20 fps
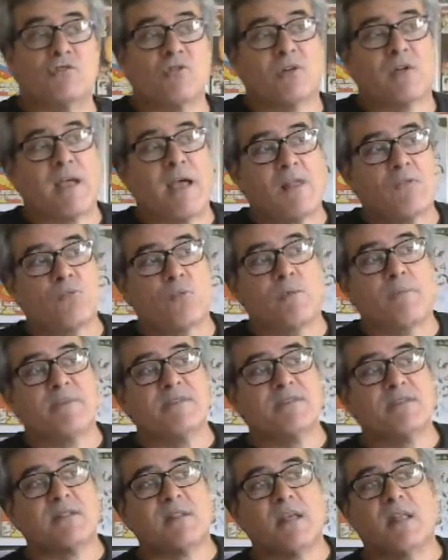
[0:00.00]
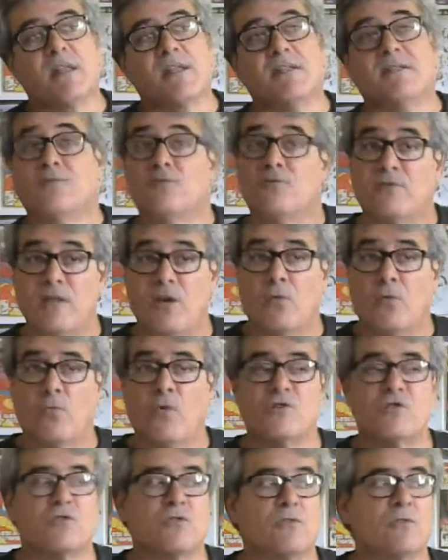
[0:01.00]
So Catwoman is telling the
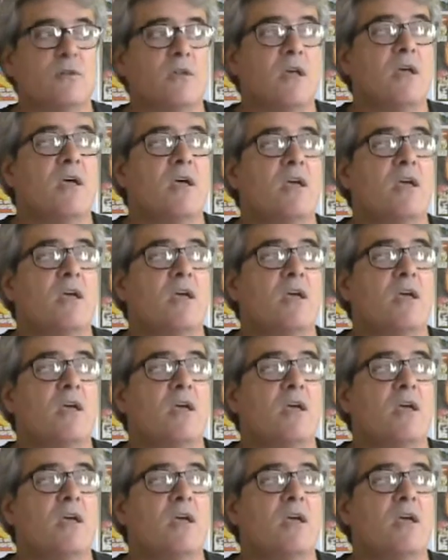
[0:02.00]
question,